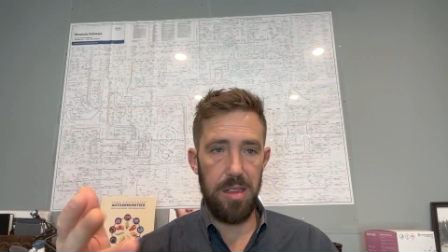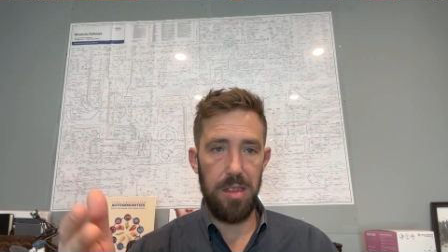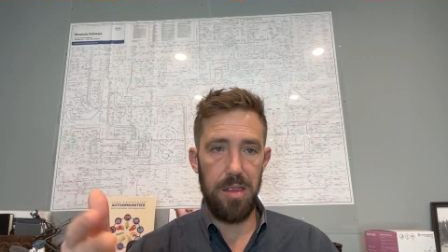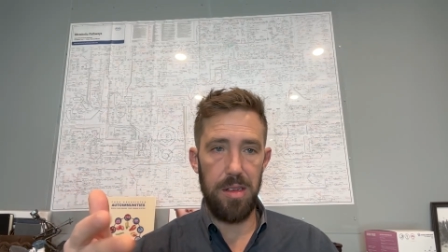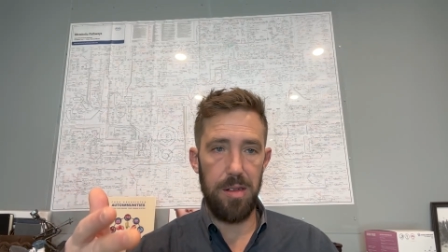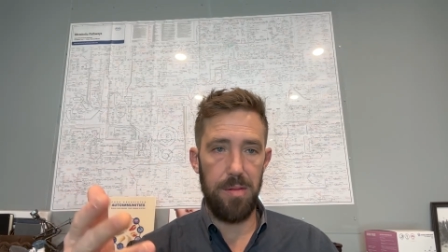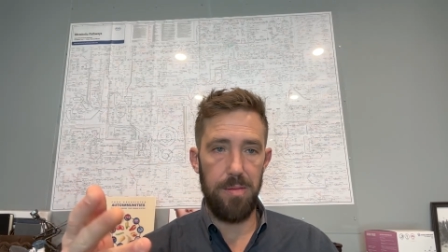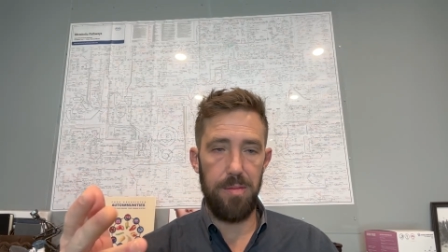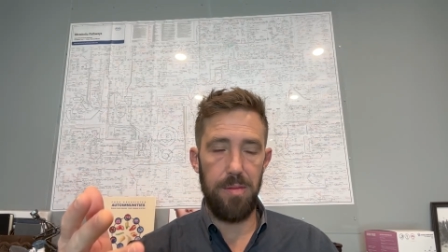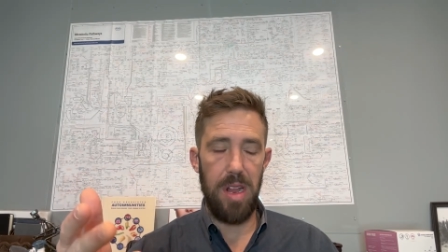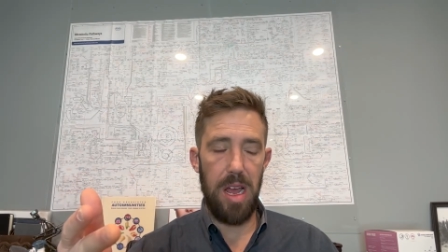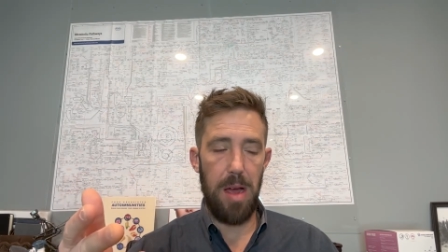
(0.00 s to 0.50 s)

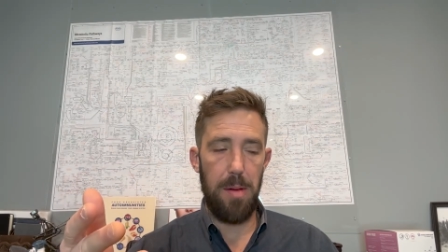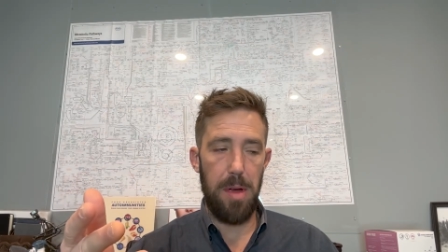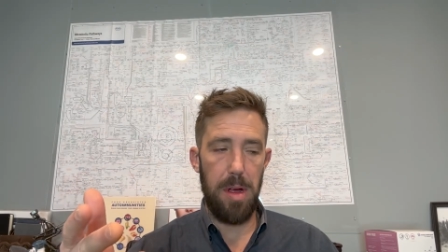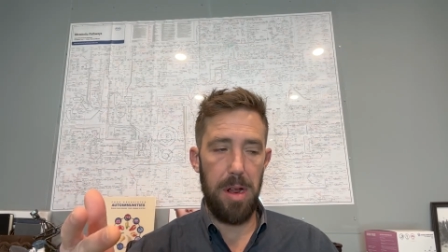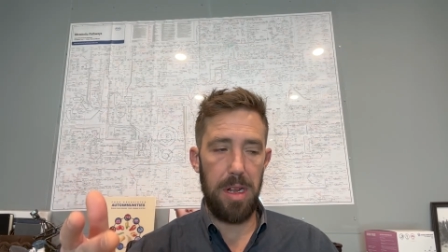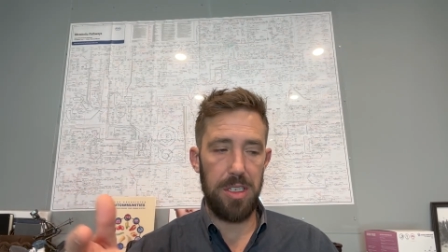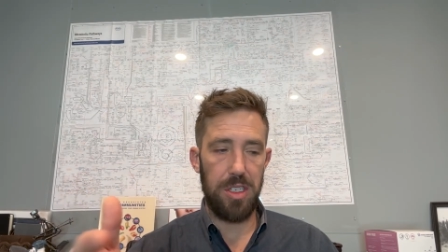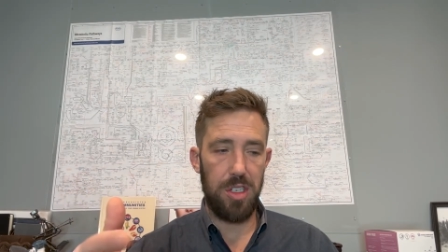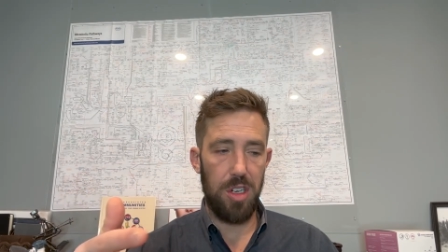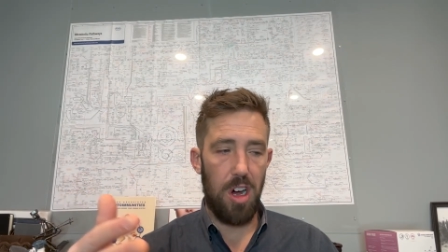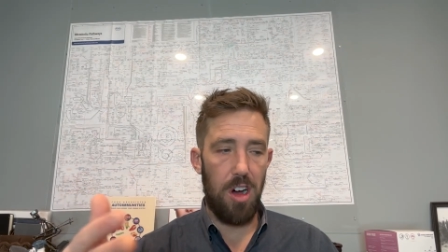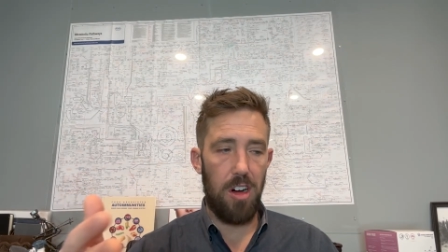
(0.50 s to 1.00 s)
the not, I
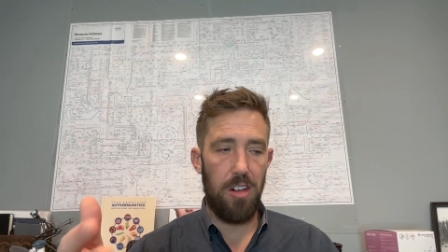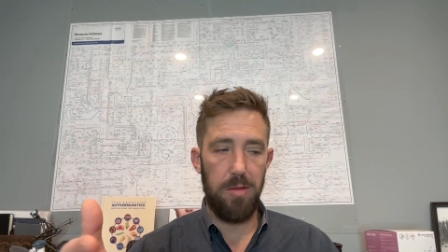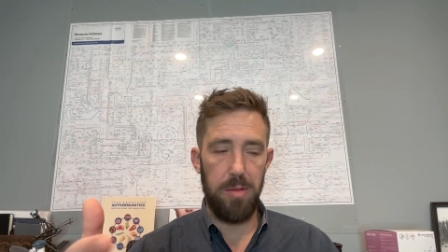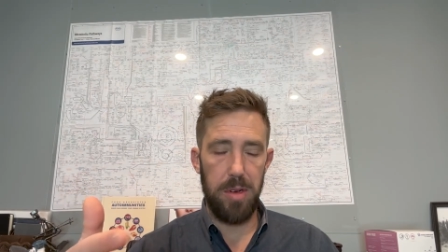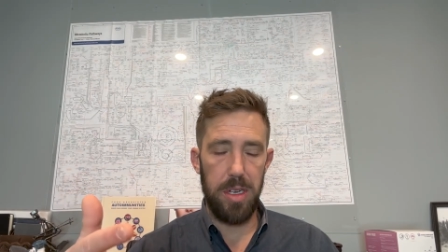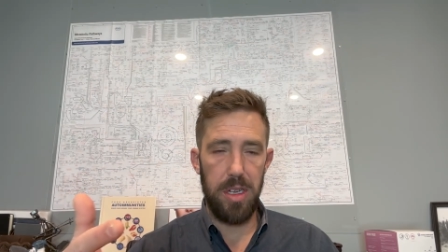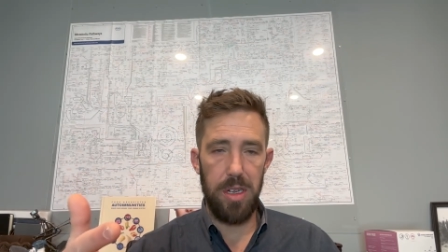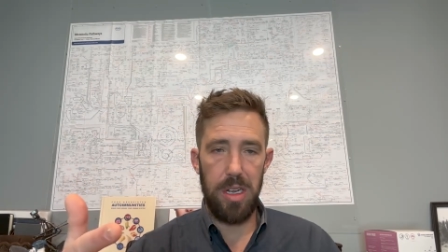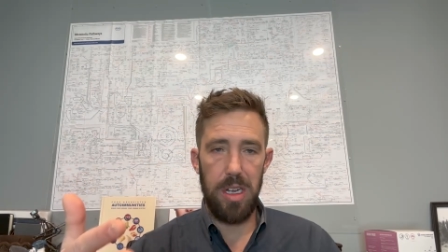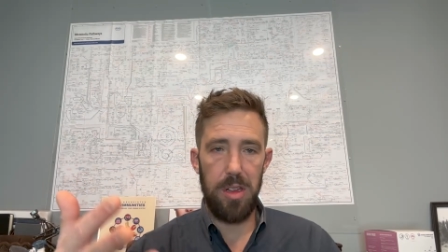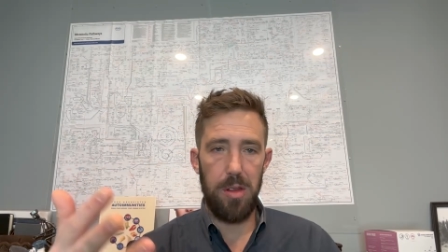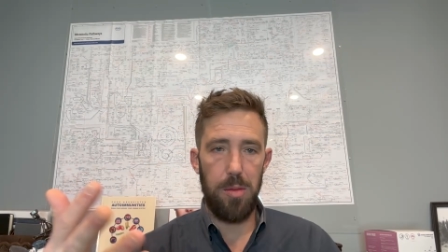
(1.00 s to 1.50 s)
not solve,
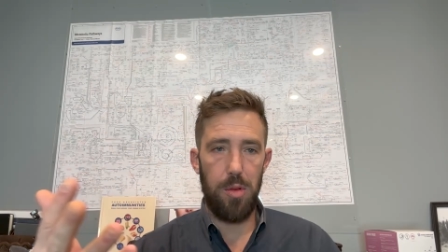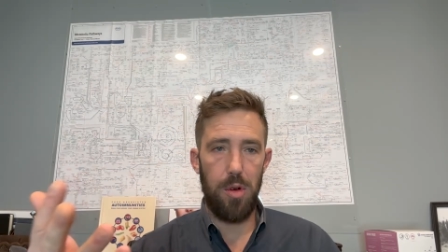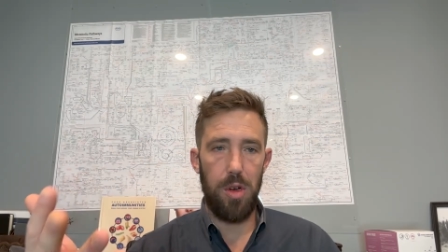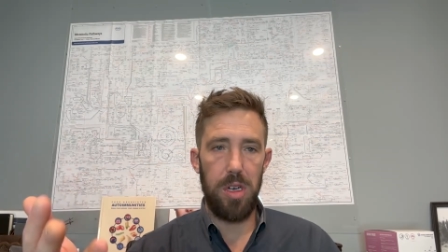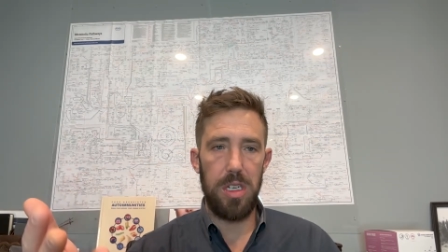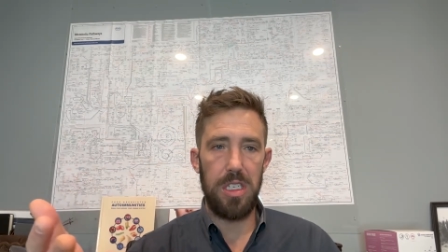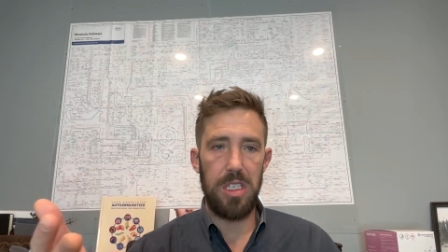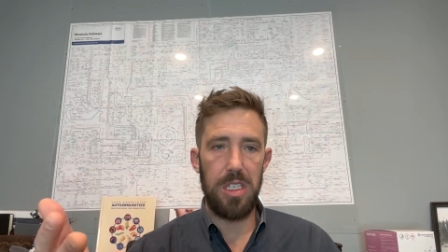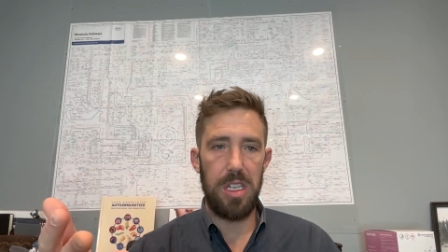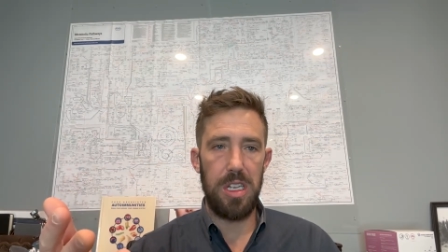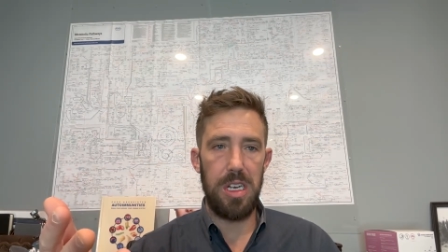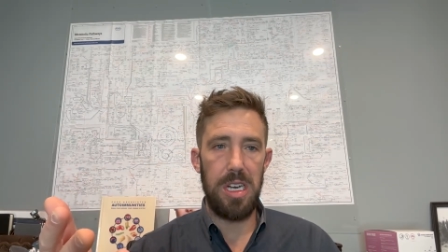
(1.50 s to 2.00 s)
but you get the point
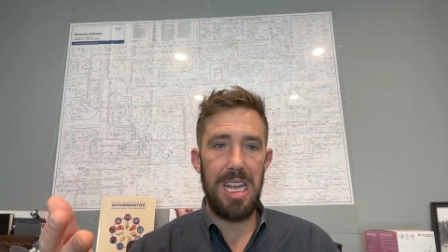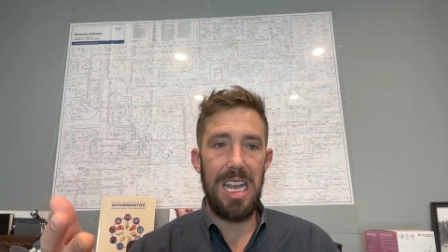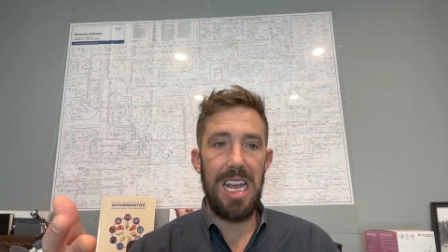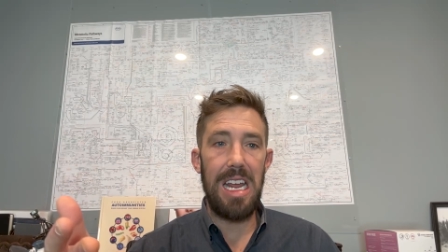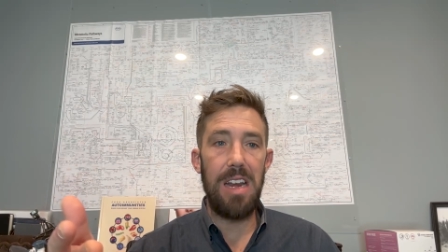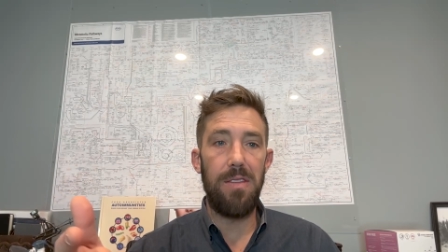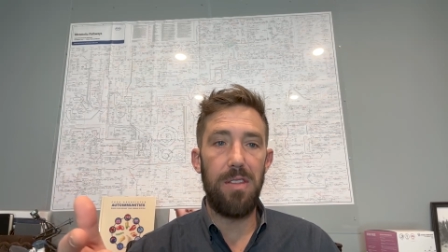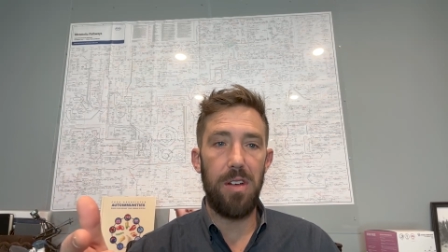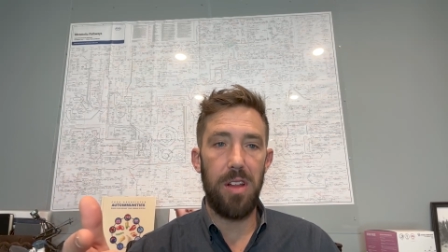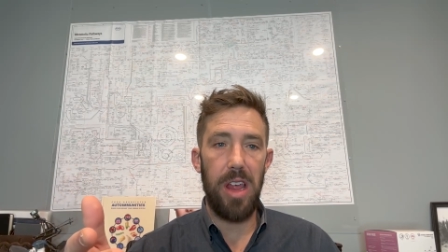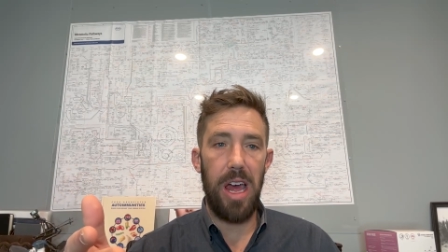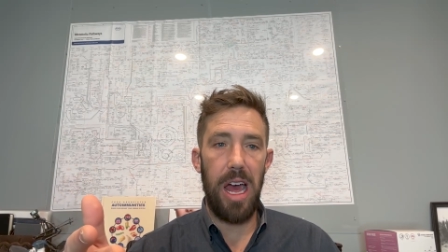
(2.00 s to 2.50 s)
is the
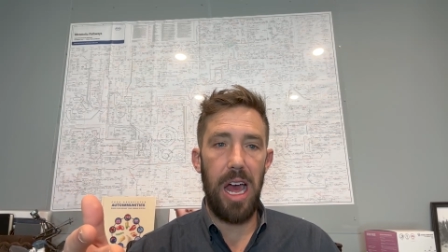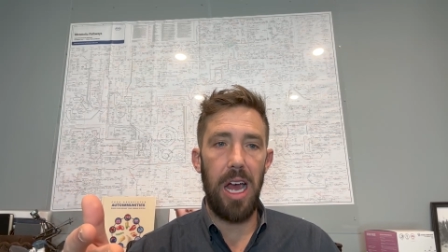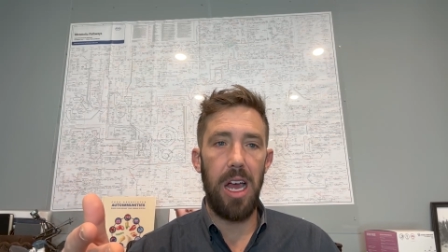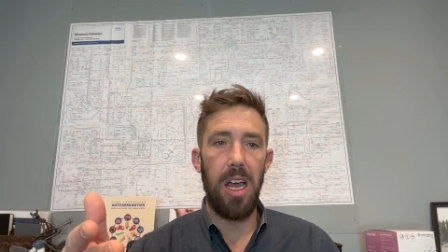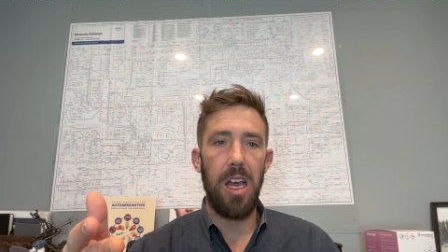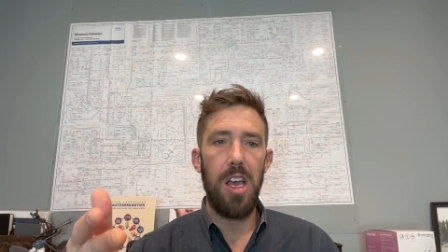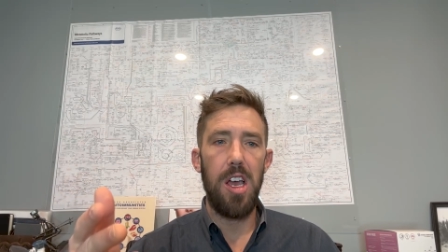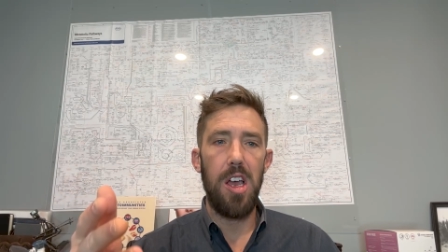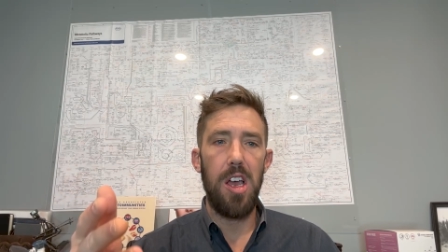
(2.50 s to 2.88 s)
need for that